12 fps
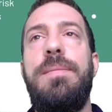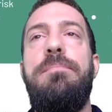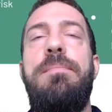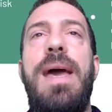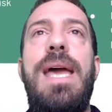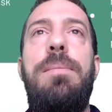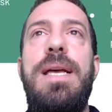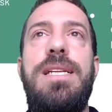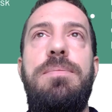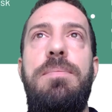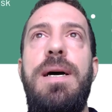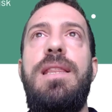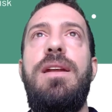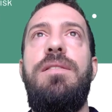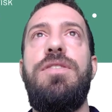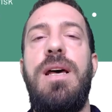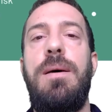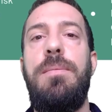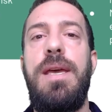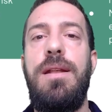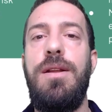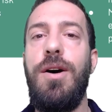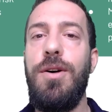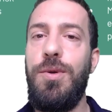Maybe it's better for
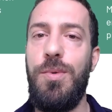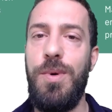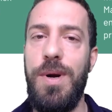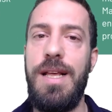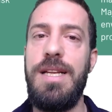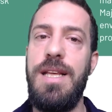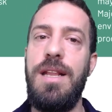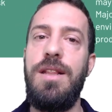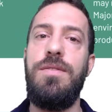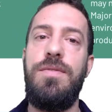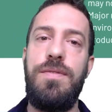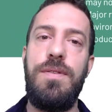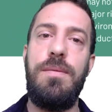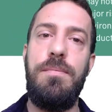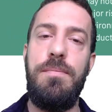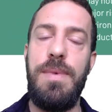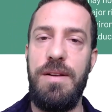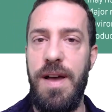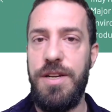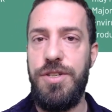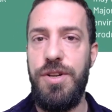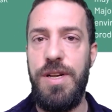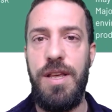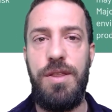something not to work instead of
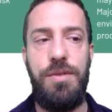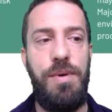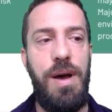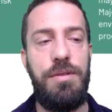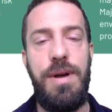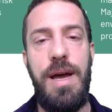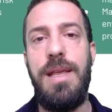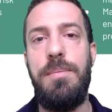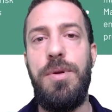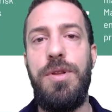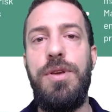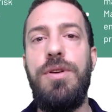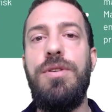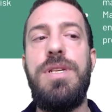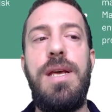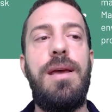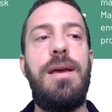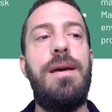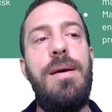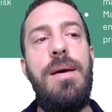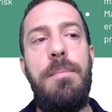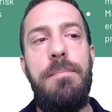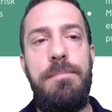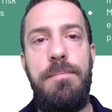malfunctioning throughout, right, and producing
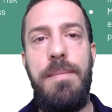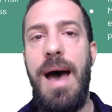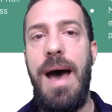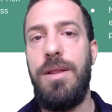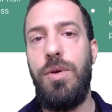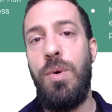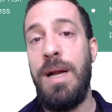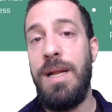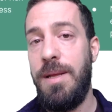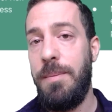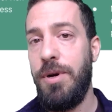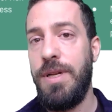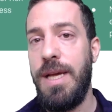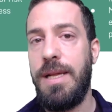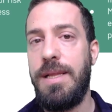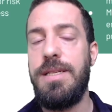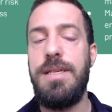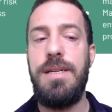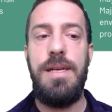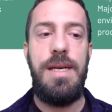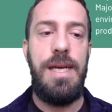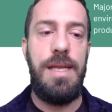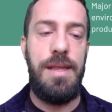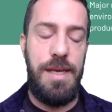bad quality products
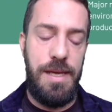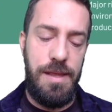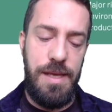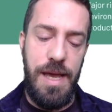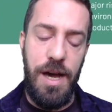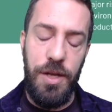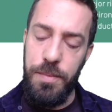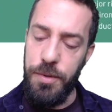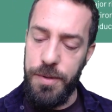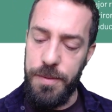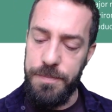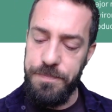in the output.